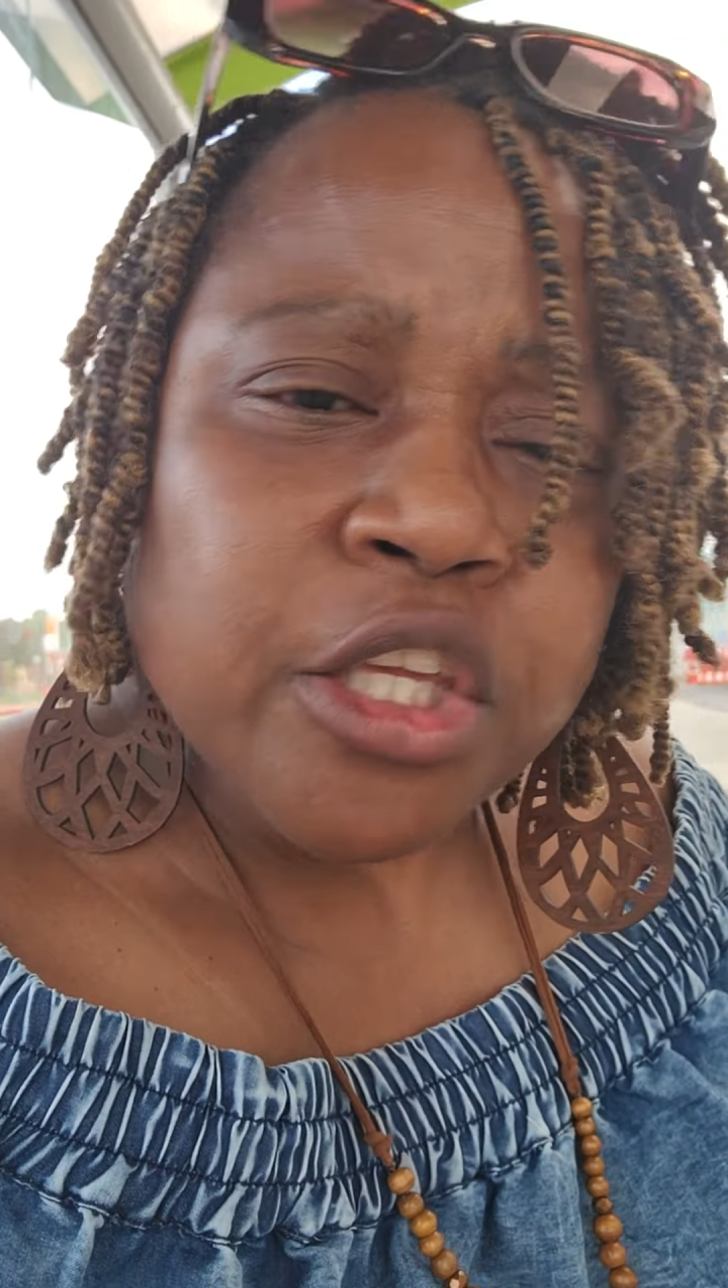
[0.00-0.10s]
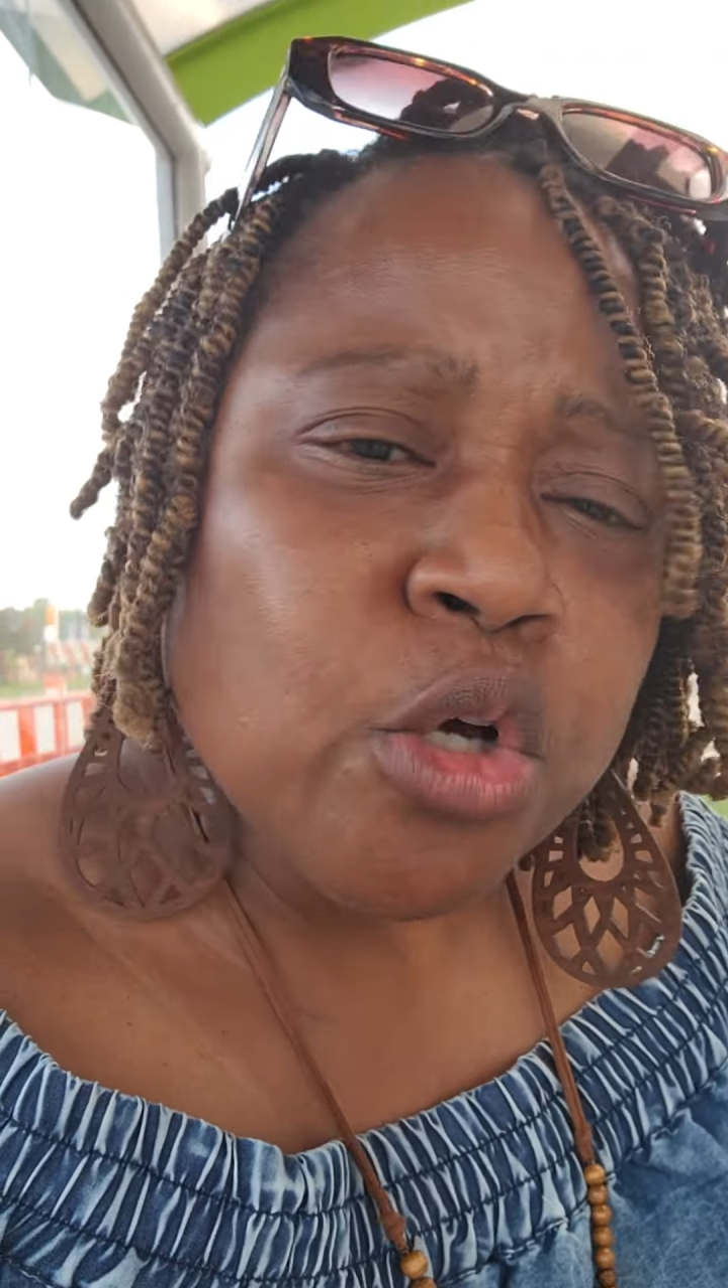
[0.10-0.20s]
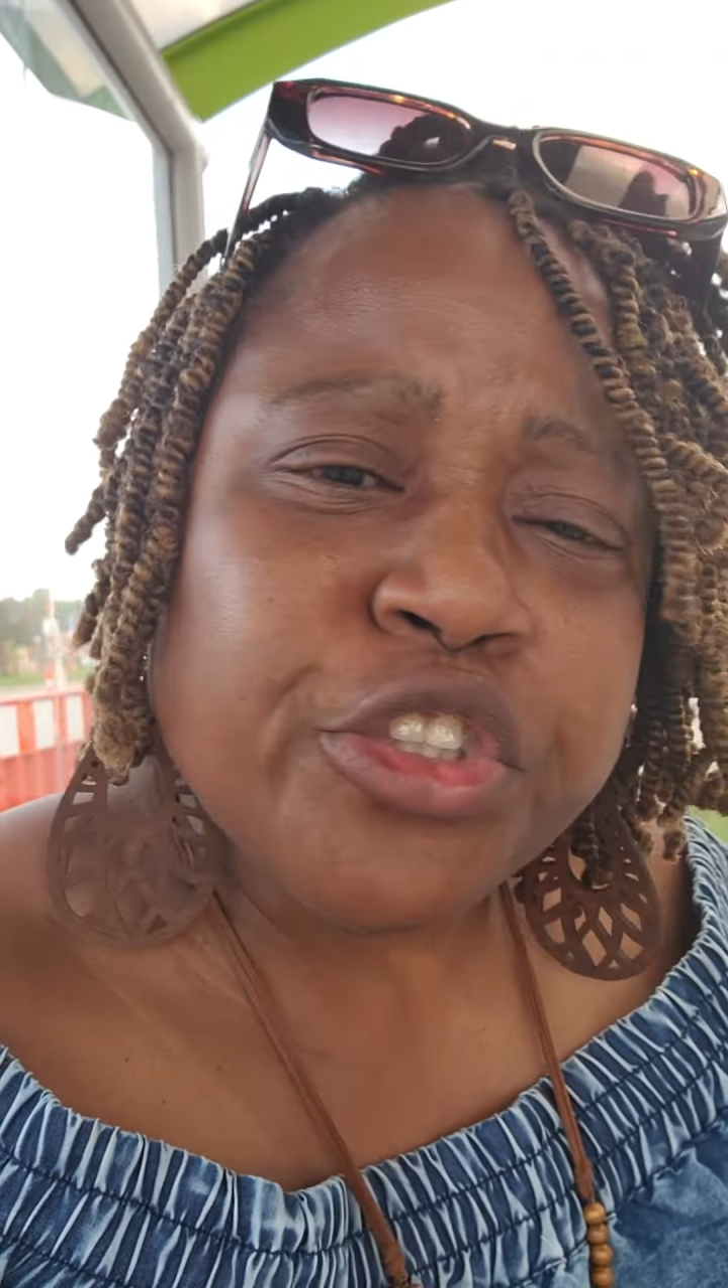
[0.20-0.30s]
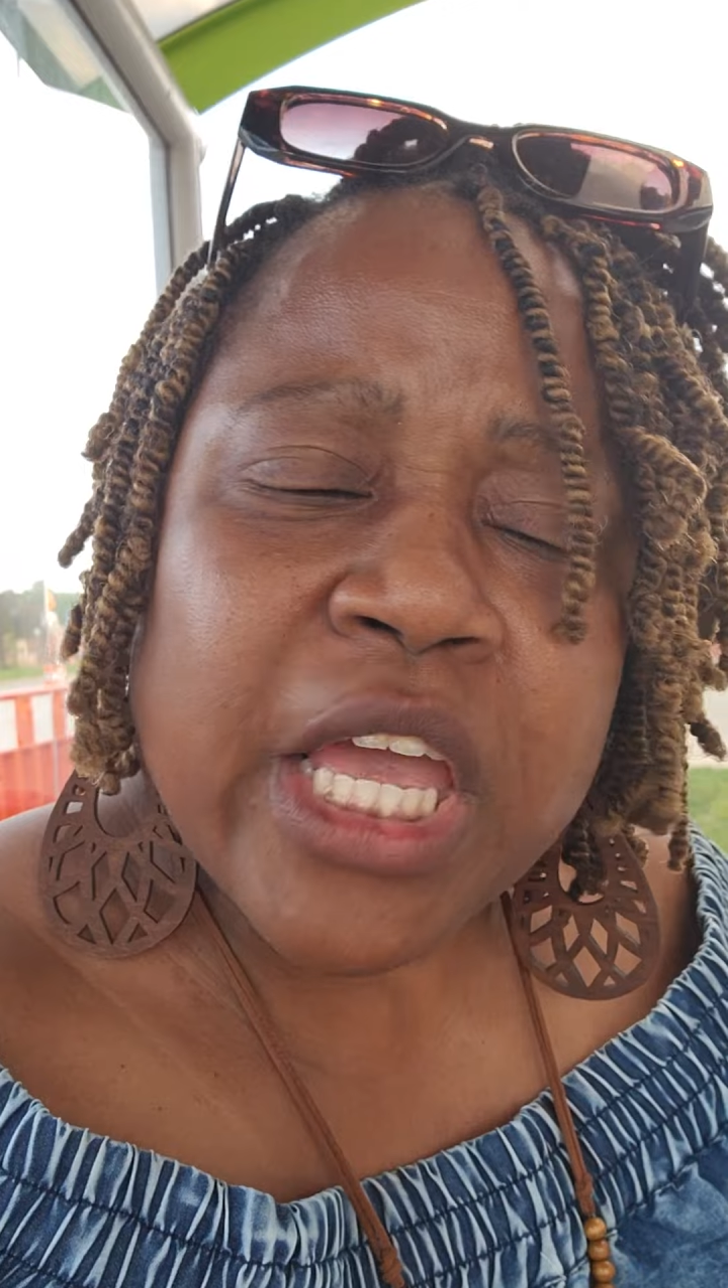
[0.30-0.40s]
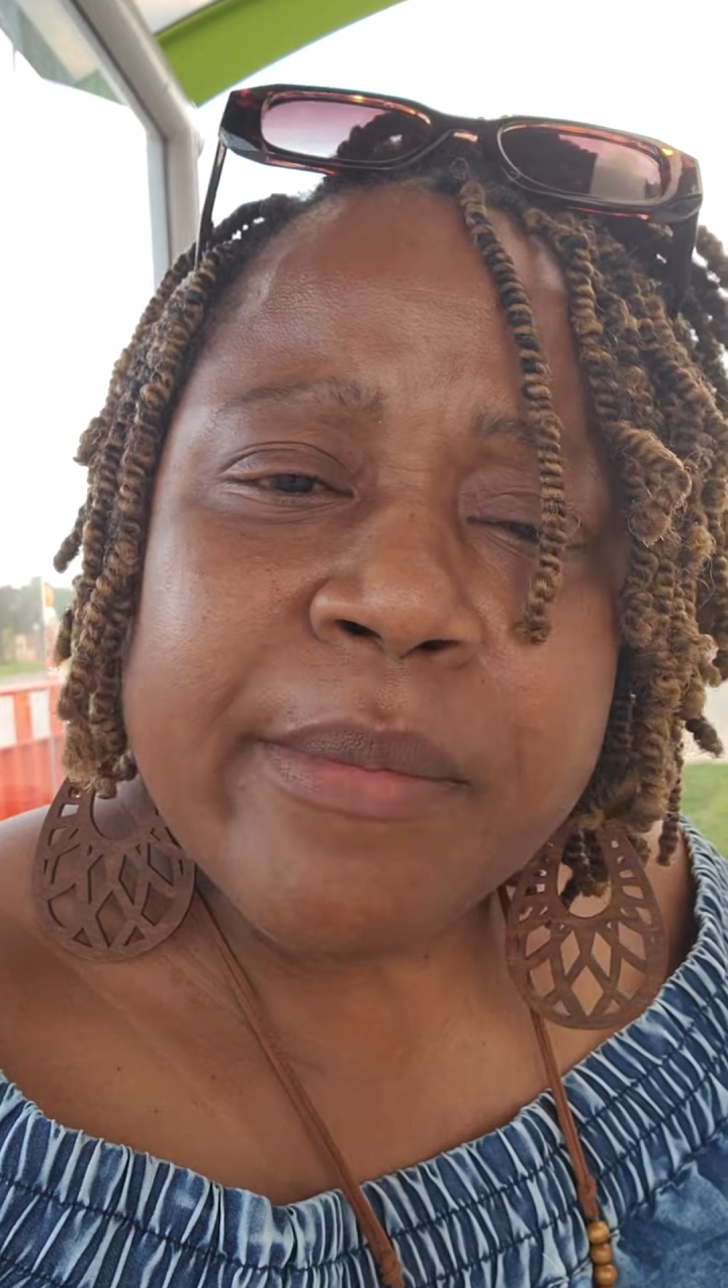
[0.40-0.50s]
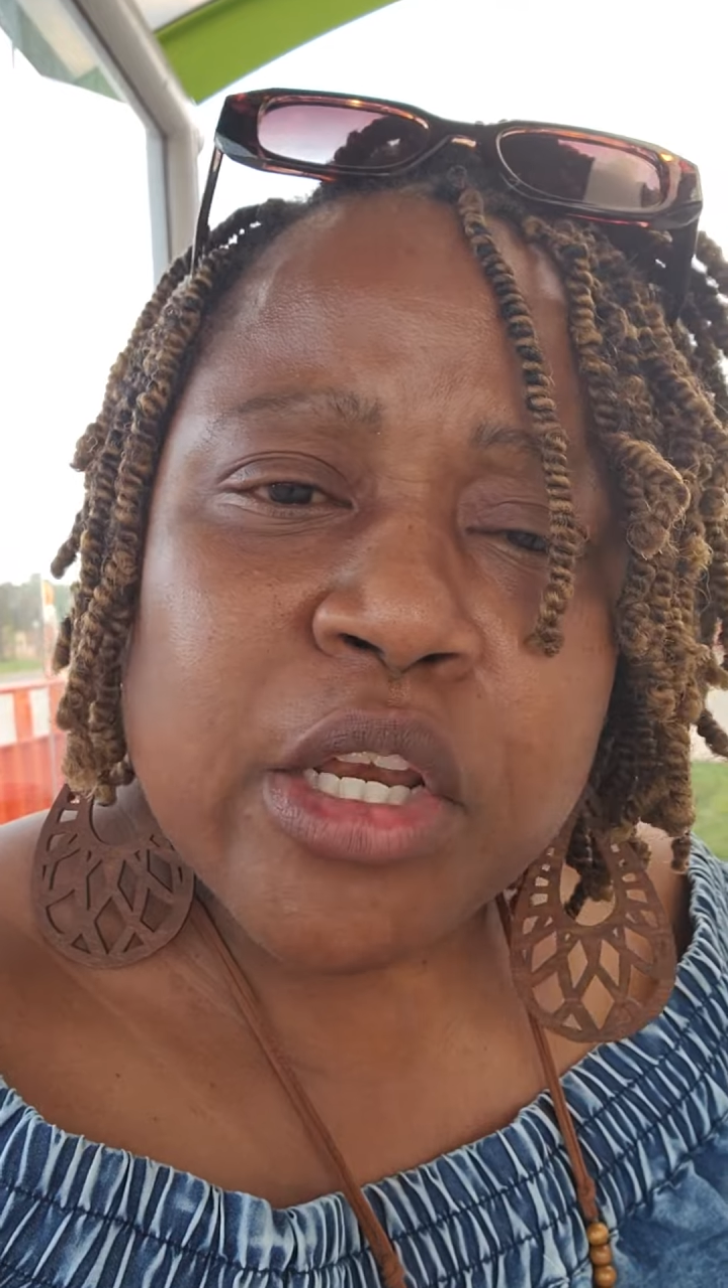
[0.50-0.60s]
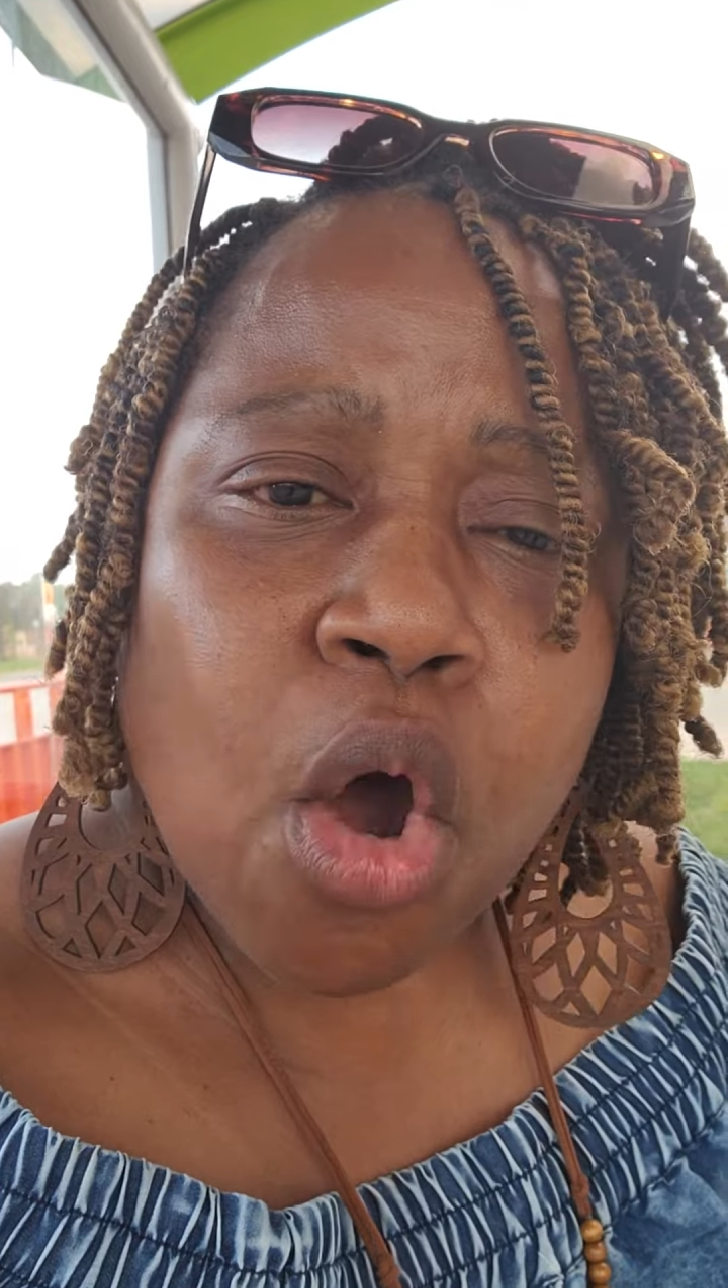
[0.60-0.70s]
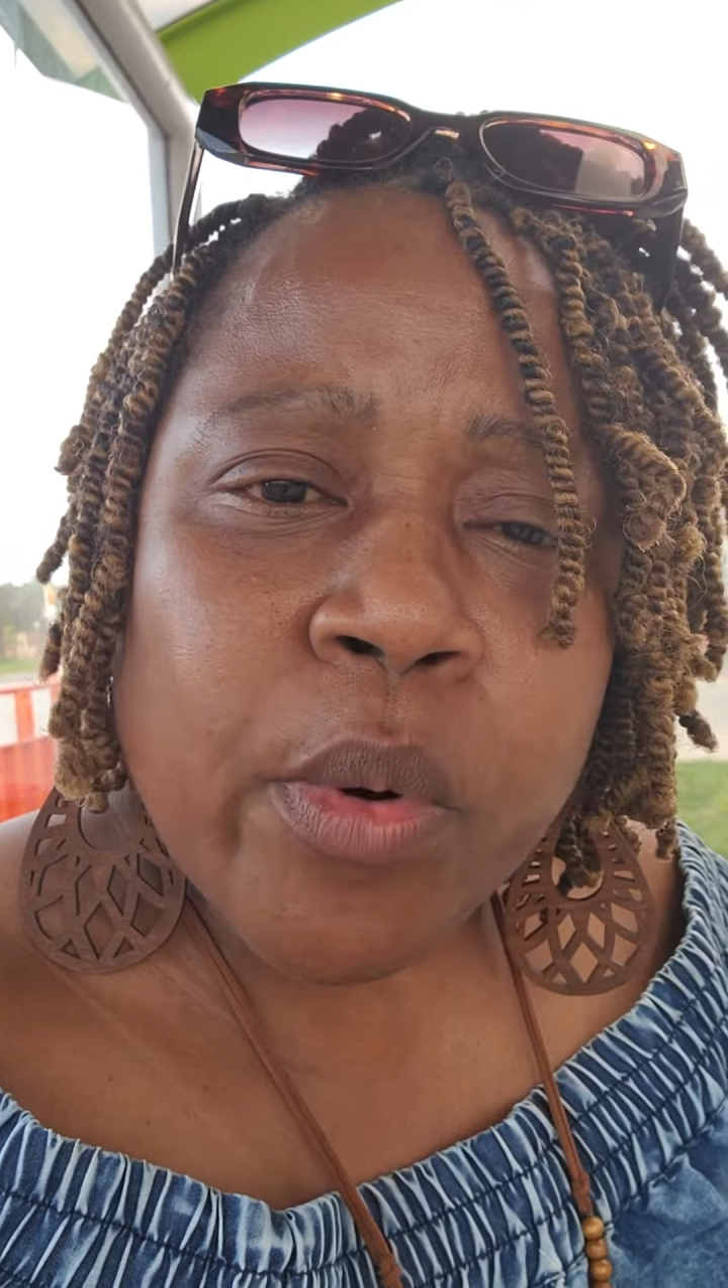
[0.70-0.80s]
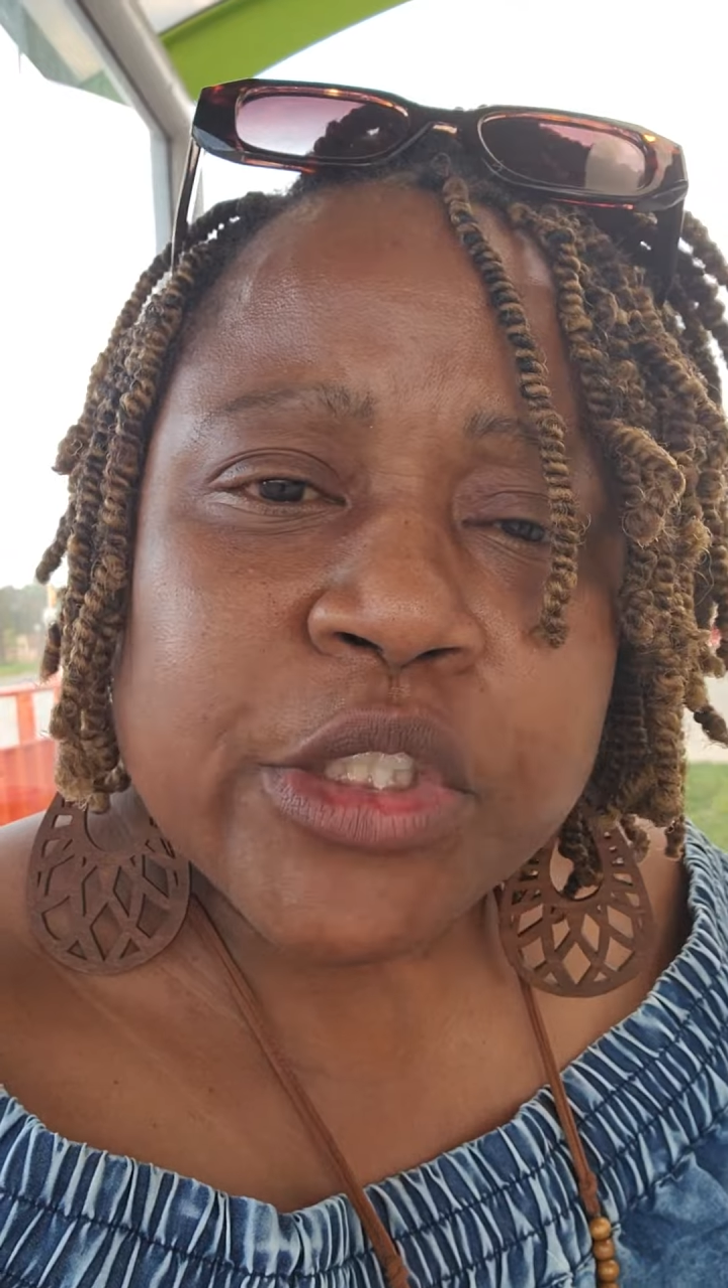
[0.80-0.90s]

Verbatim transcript: You seem to know